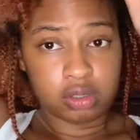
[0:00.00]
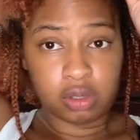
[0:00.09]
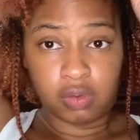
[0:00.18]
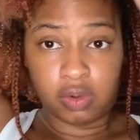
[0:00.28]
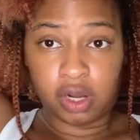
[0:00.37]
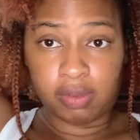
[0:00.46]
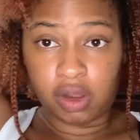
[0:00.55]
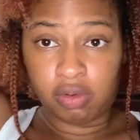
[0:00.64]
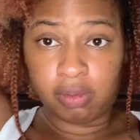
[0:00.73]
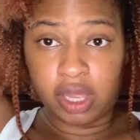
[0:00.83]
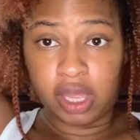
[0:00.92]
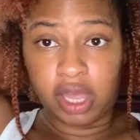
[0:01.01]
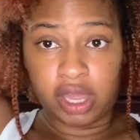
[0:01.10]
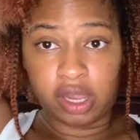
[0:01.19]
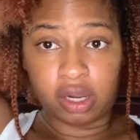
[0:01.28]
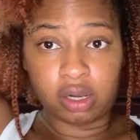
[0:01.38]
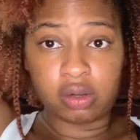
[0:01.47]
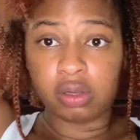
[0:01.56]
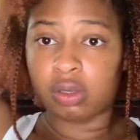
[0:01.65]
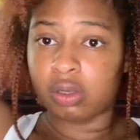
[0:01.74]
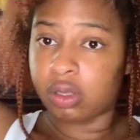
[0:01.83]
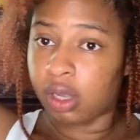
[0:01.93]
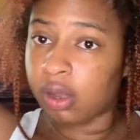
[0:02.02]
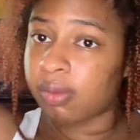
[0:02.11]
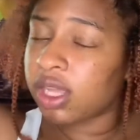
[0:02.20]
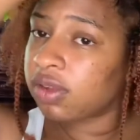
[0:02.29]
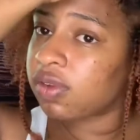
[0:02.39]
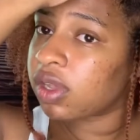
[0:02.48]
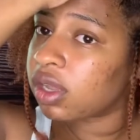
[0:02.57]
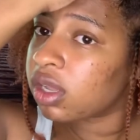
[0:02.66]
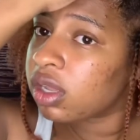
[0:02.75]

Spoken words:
So when I'm done with my hair, I'm leaving.